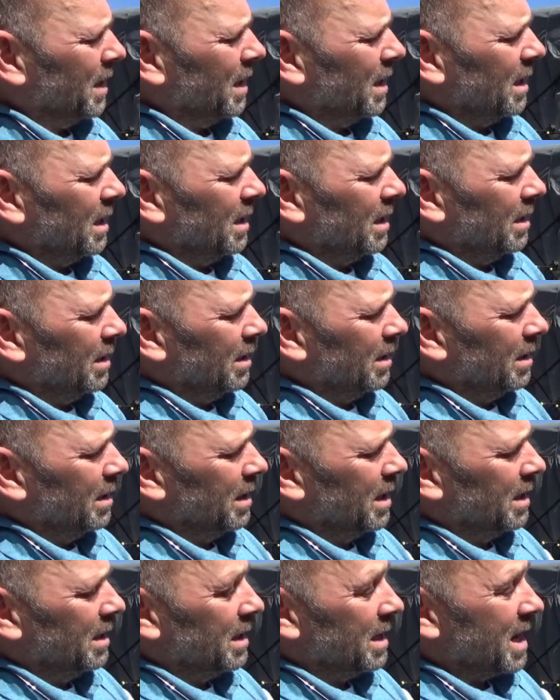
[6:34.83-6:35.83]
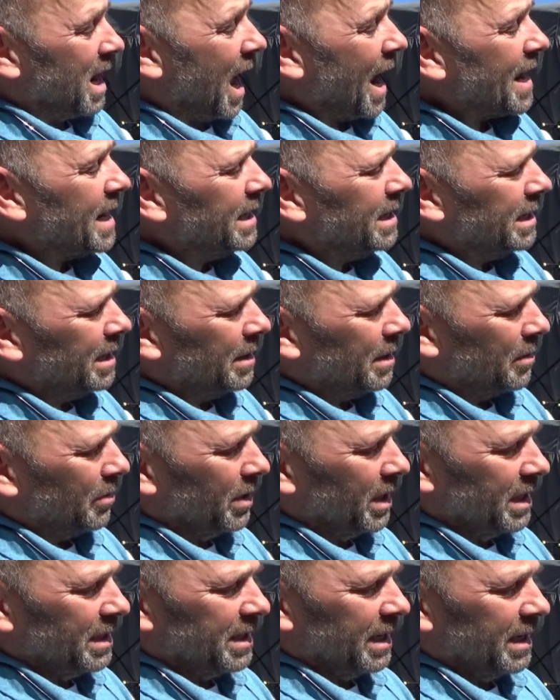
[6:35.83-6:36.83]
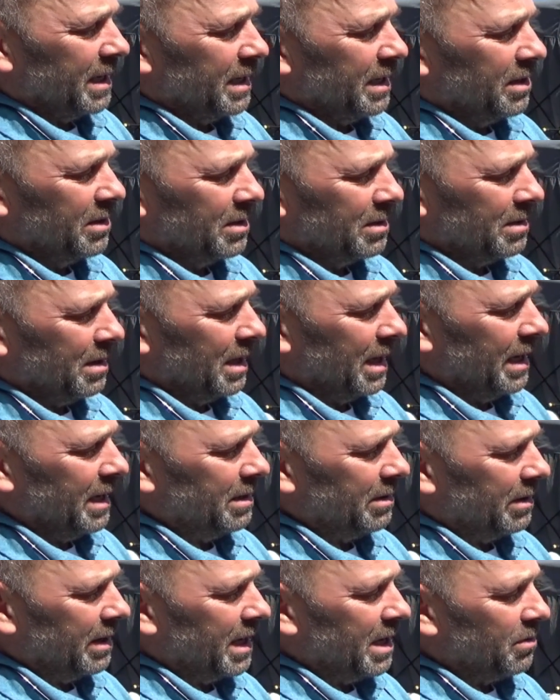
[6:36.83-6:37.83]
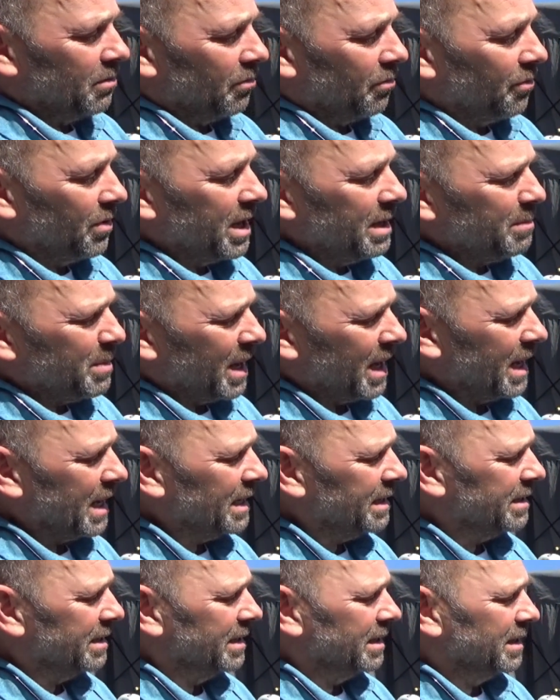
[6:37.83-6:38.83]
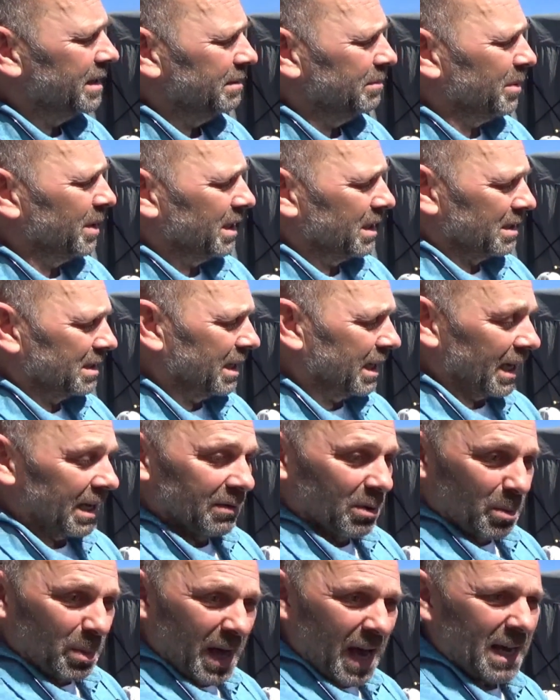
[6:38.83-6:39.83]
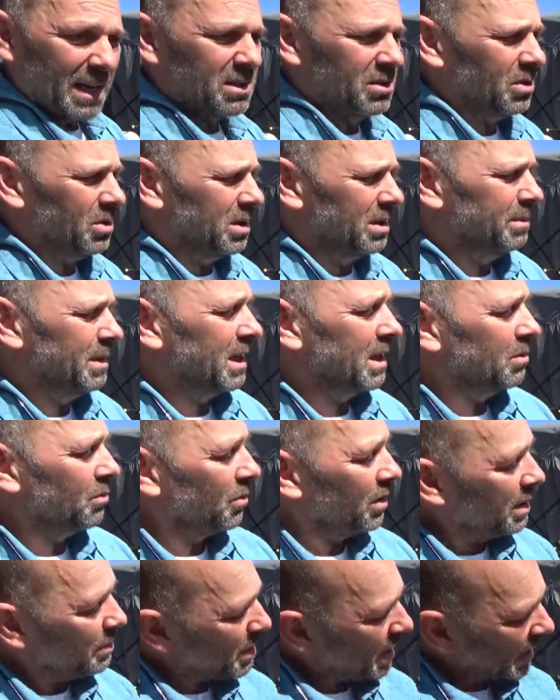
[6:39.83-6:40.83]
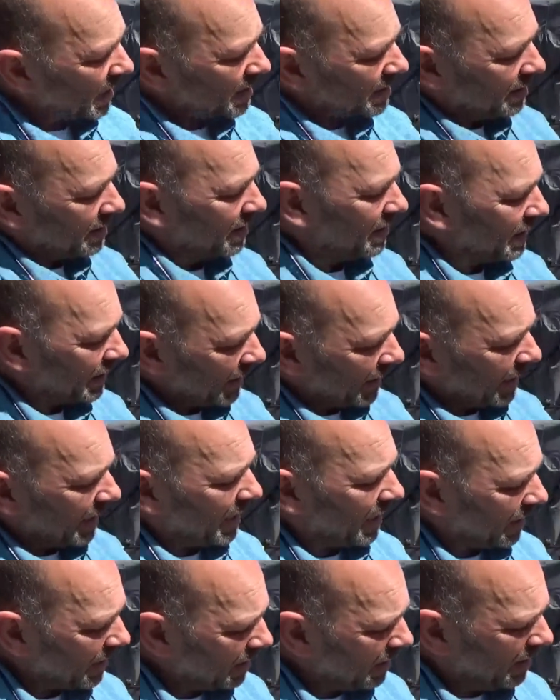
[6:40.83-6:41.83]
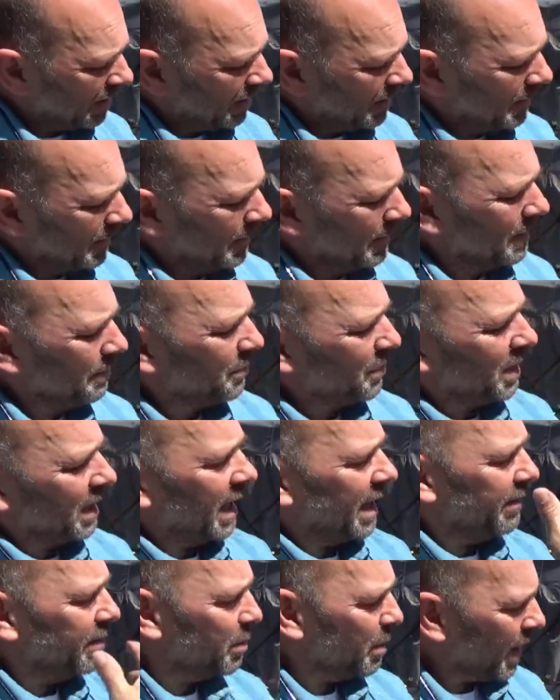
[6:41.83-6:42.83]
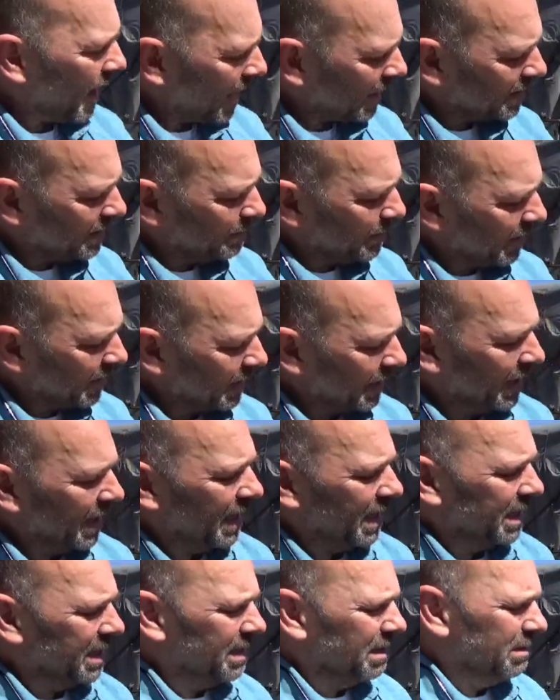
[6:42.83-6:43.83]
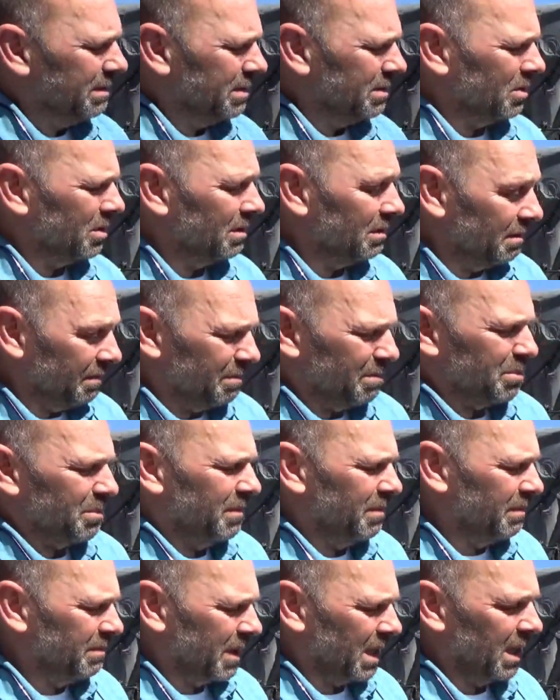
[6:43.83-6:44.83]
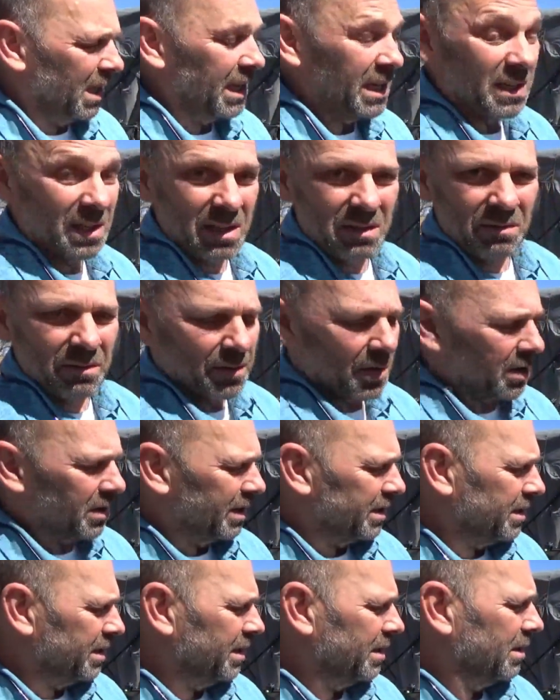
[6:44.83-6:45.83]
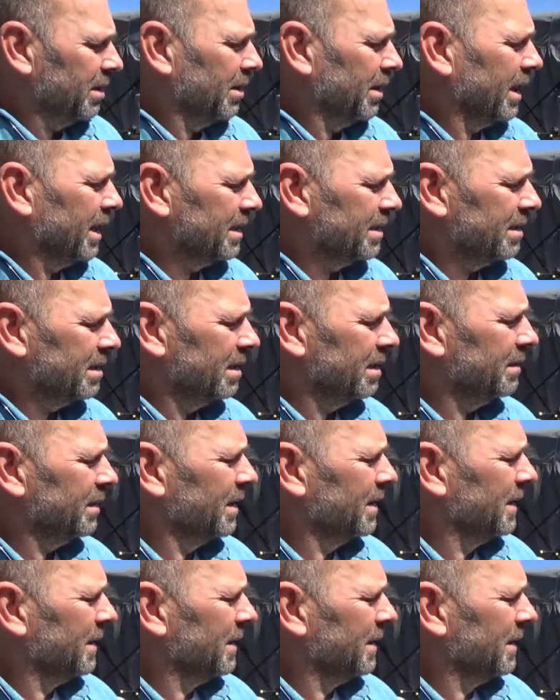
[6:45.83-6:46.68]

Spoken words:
In 93, 10 years later, he repainted it because I gave it back to him, and he repainted it again and gave it back to me again, or cleaned it and varnished it and all that stuff.